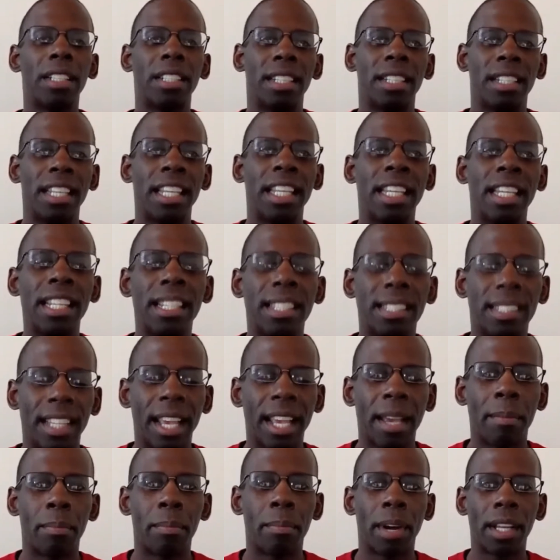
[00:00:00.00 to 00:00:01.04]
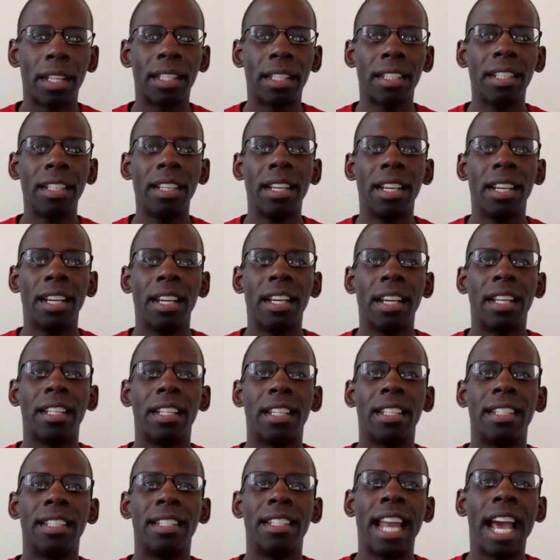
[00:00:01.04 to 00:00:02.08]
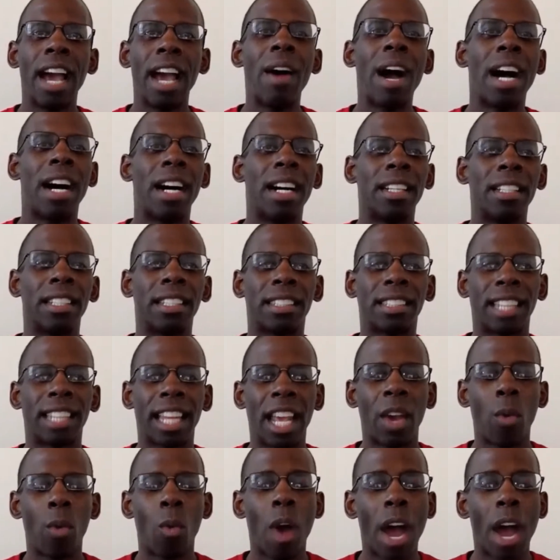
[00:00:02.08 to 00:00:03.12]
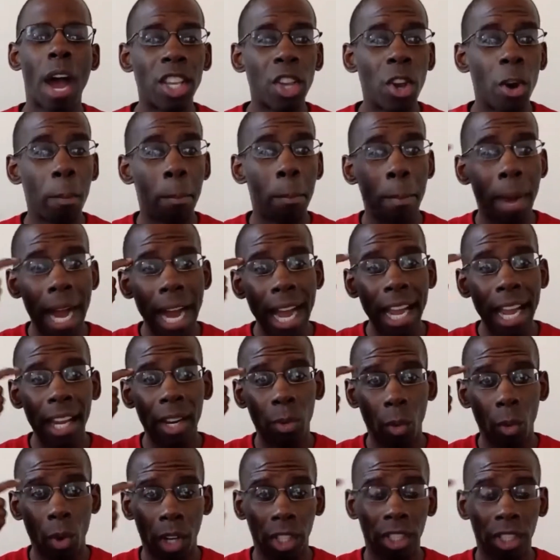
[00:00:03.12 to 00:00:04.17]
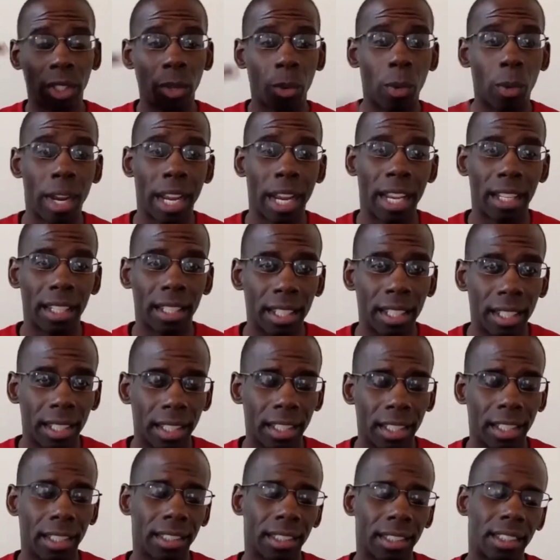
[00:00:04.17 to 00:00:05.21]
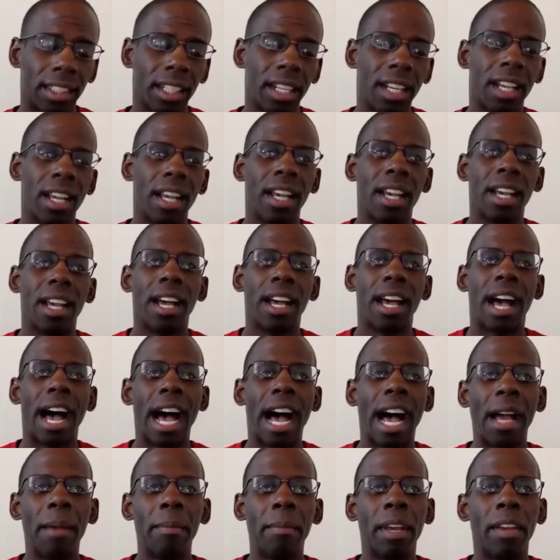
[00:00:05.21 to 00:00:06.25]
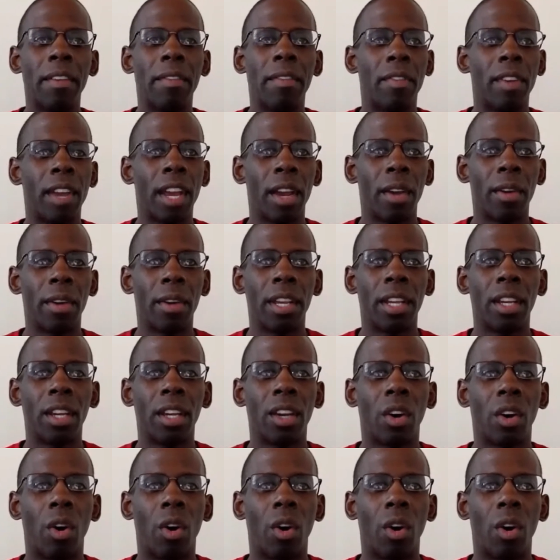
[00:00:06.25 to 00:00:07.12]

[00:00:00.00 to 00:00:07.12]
And then he said, brother, now I understand why your mind works the way it does. I'm a very,